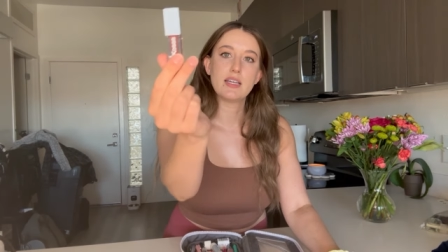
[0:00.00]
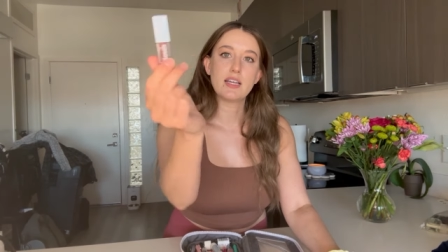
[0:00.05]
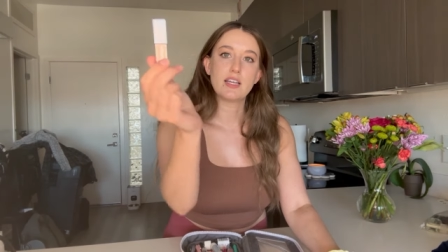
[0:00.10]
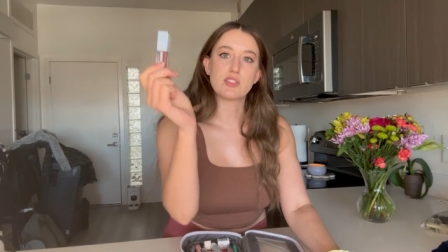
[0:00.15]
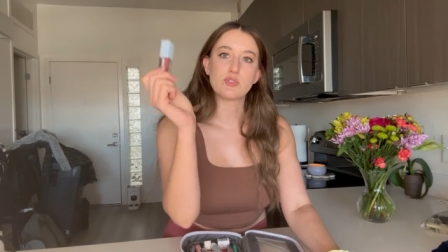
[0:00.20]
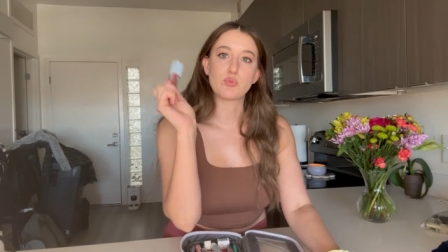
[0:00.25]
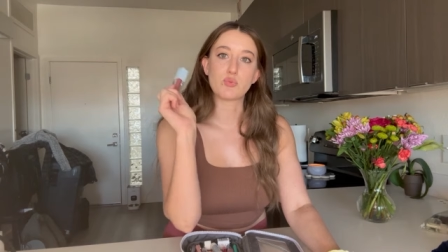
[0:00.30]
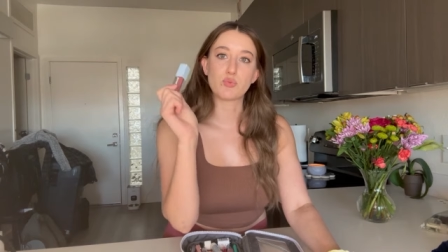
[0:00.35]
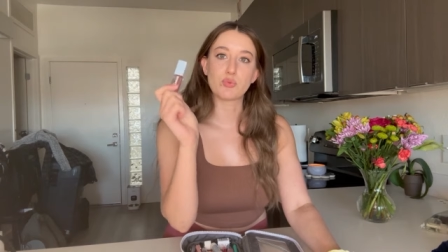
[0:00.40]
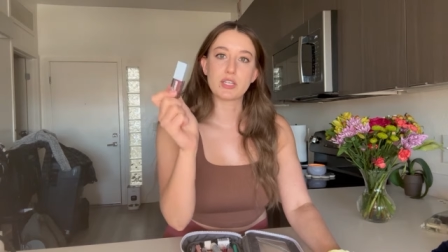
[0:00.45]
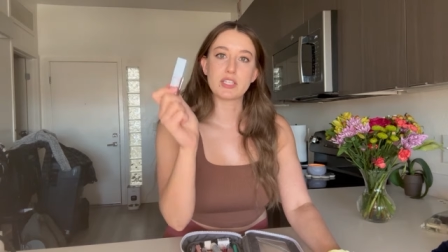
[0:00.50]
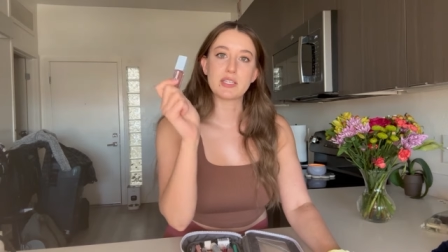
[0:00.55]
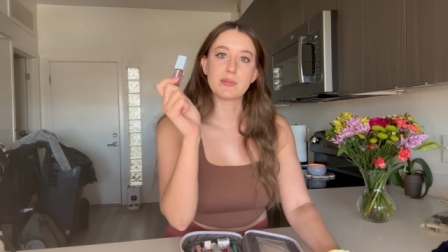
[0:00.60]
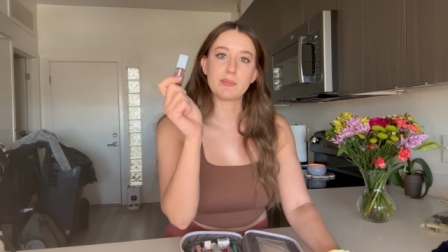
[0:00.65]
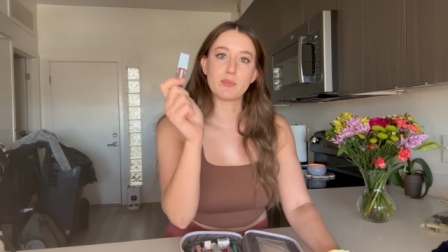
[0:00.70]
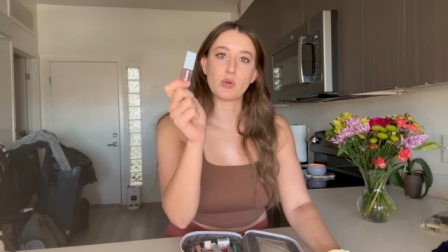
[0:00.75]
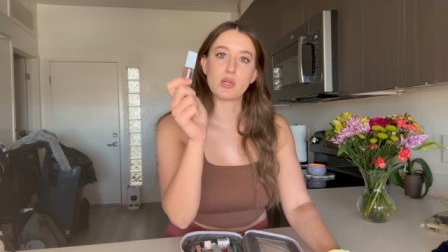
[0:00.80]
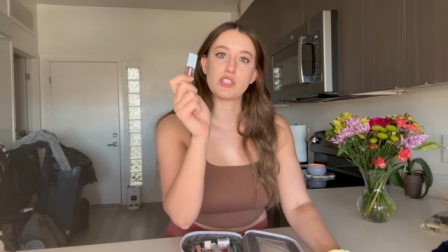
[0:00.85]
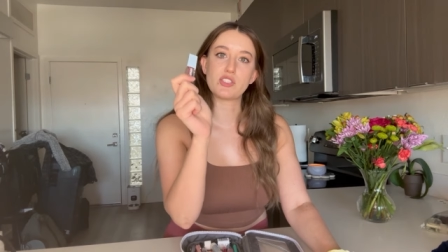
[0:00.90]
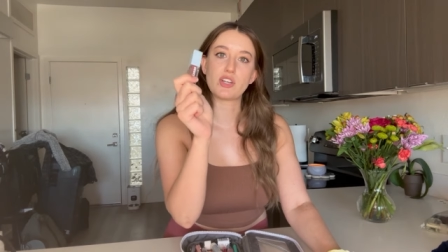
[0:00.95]
It's really
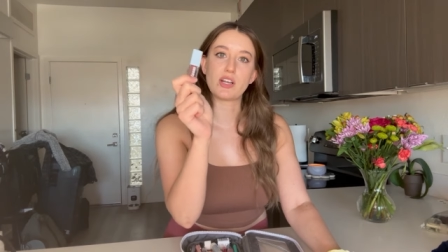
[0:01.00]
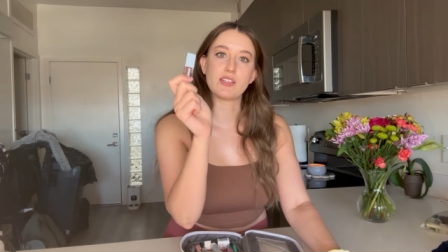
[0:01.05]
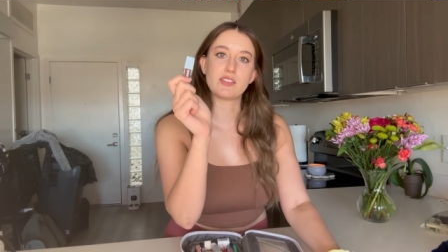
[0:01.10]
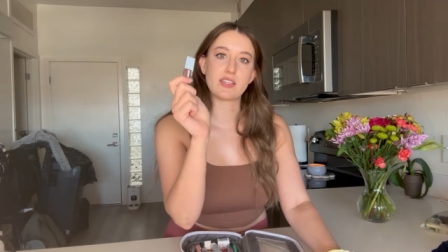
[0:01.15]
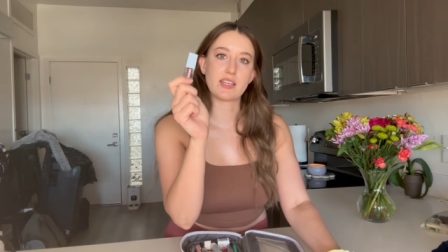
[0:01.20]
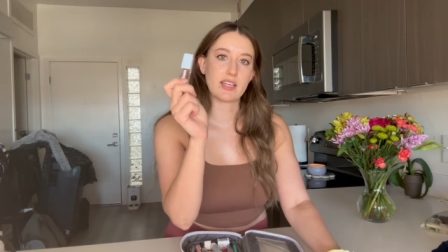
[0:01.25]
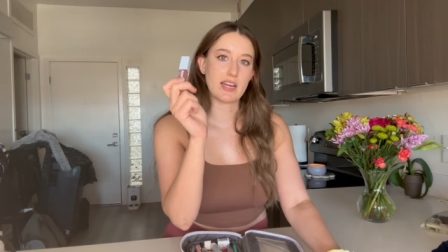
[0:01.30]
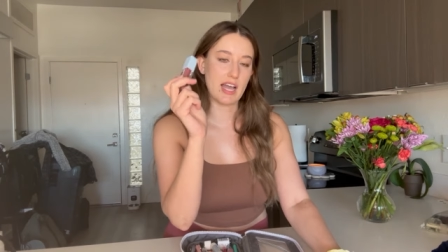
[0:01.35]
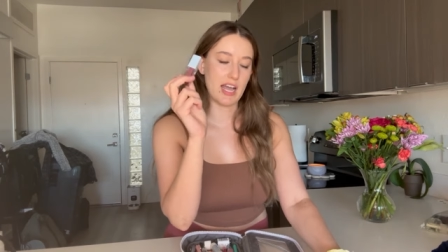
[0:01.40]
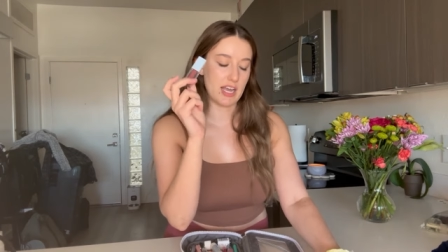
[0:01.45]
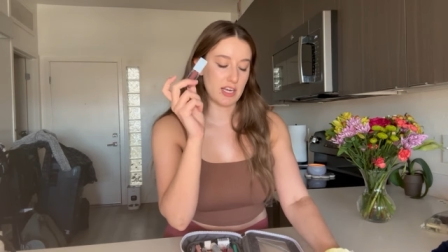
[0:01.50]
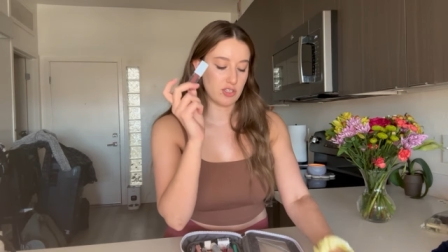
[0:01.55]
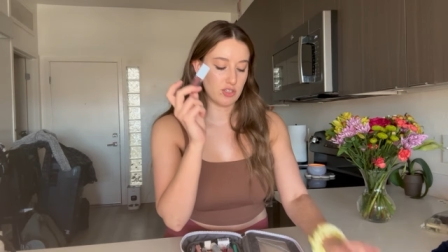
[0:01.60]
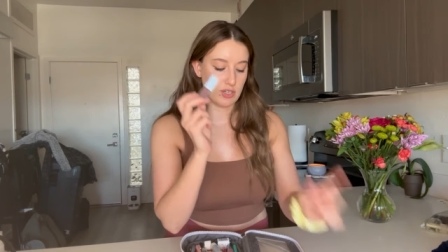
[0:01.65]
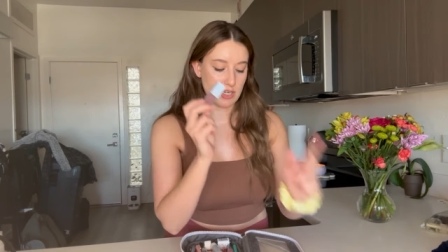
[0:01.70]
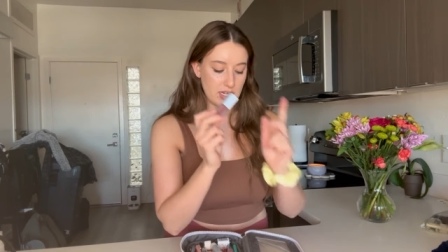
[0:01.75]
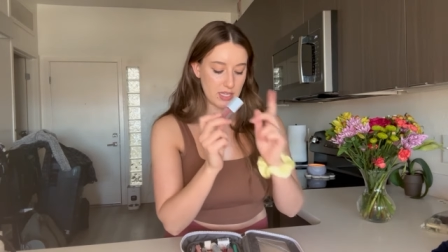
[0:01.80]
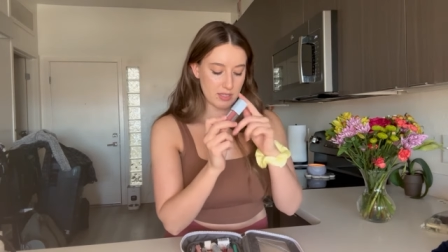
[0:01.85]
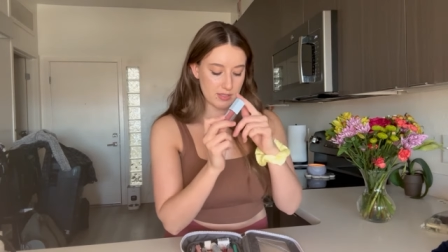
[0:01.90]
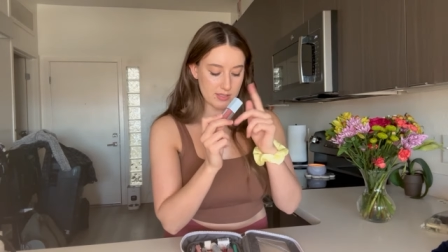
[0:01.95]
moisturizing and
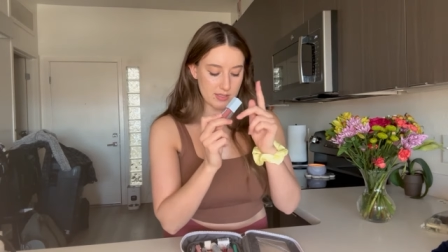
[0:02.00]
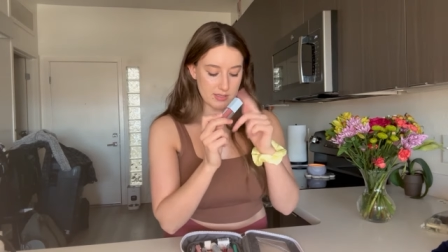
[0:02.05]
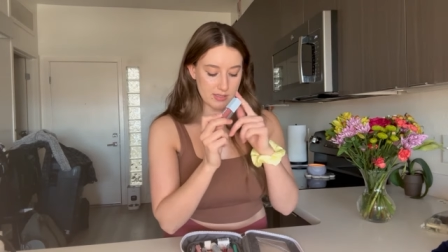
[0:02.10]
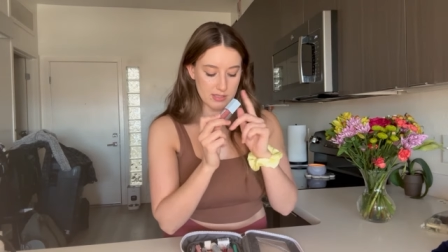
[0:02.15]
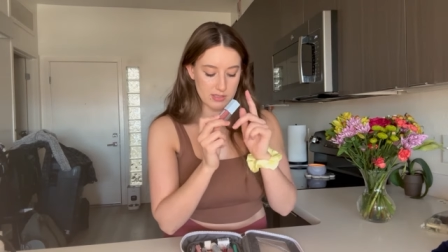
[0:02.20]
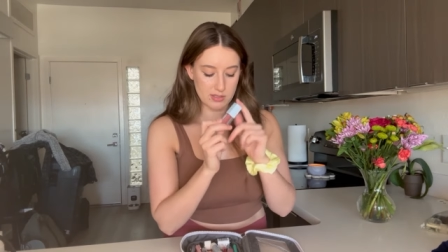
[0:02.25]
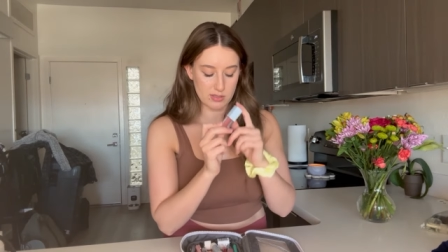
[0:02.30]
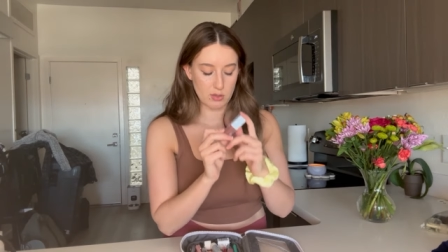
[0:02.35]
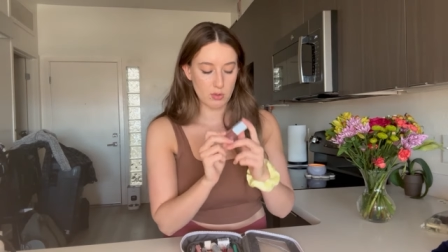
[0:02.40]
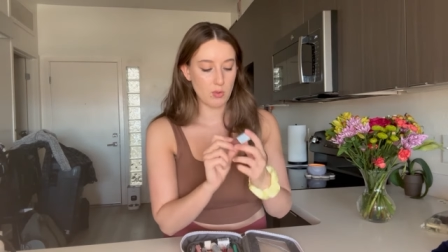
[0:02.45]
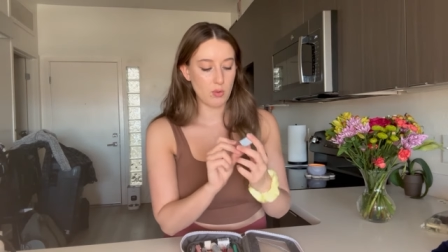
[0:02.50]
hydrating since it's an